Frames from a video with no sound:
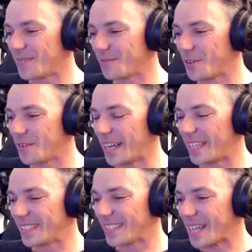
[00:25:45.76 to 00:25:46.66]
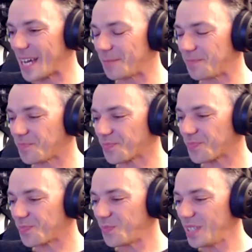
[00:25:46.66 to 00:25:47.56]
foray into that.
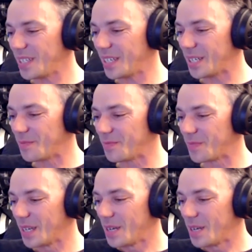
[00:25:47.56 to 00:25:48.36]
Yeah. Um,